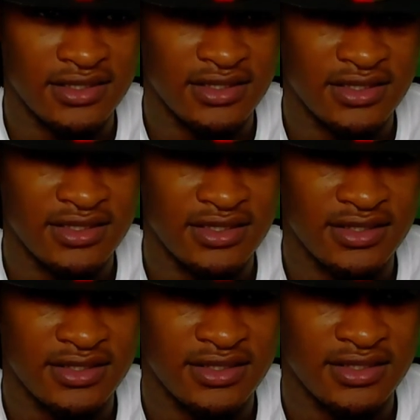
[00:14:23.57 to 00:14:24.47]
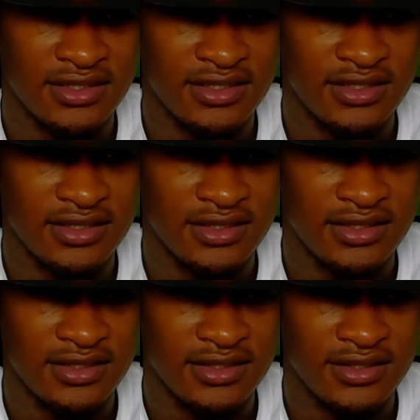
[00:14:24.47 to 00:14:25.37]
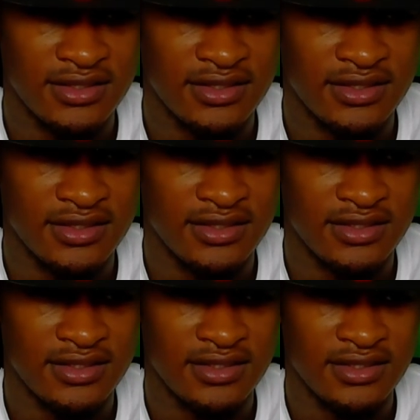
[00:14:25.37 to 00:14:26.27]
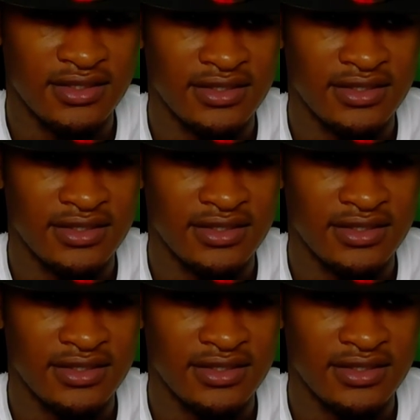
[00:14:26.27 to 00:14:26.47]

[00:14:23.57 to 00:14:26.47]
(no one is talking)